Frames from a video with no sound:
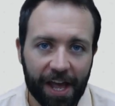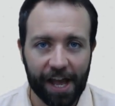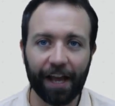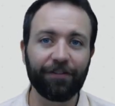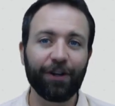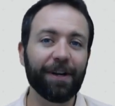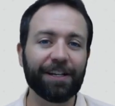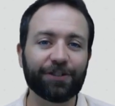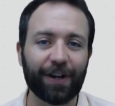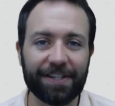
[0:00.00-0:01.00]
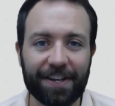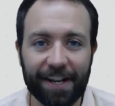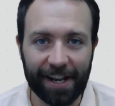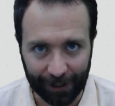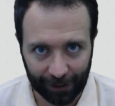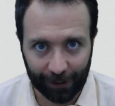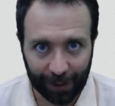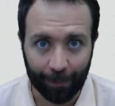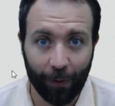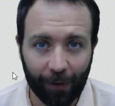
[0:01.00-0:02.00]
If you're interested in learning
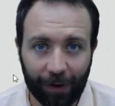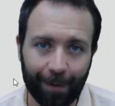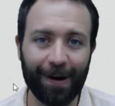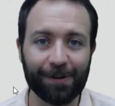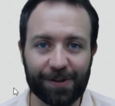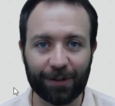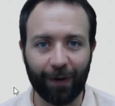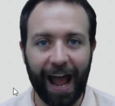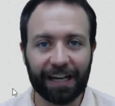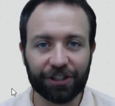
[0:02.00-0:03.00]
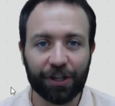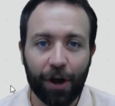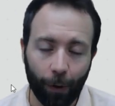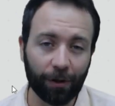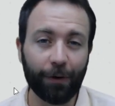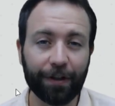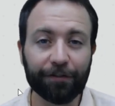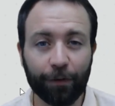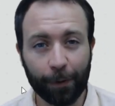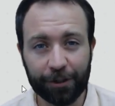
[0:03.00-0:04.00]
more about Scratch, or looking
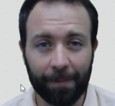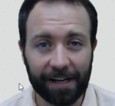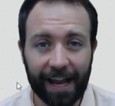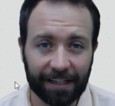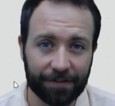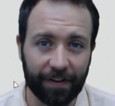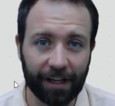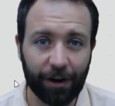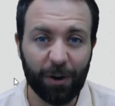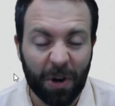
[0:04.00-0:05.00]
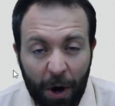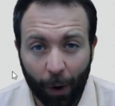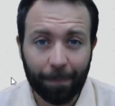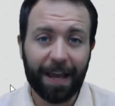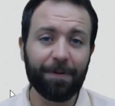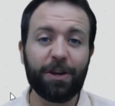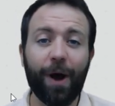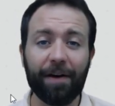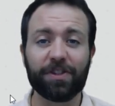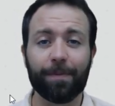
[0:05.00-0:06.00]
forward to my next video, or maybe you
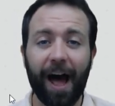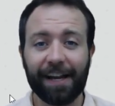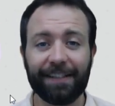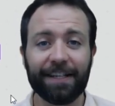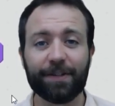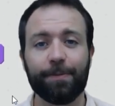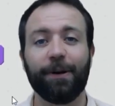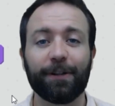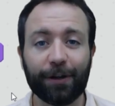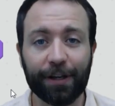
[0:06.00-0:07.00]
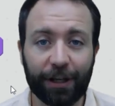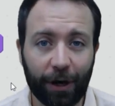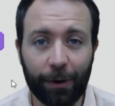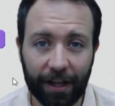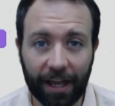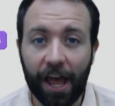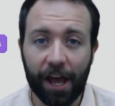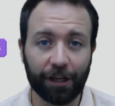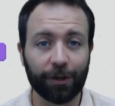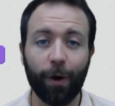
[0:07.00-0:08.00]
have some ideas about learning coding
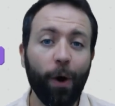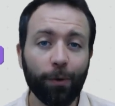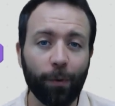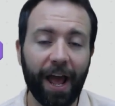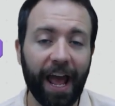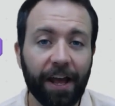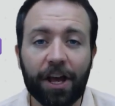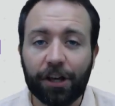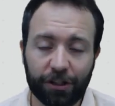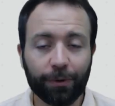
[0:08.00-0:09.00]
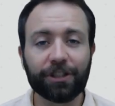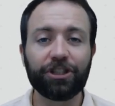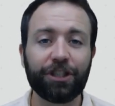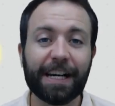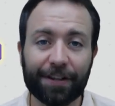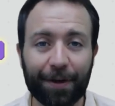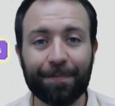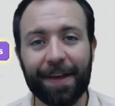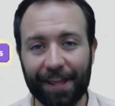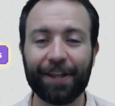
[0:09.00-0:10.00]
in your own way, you could share them
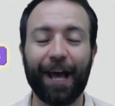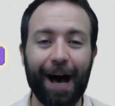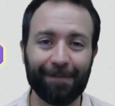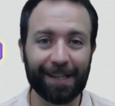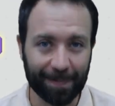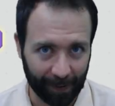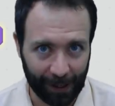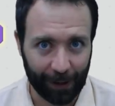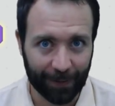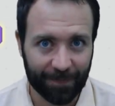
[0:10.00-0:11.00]
in the comments below.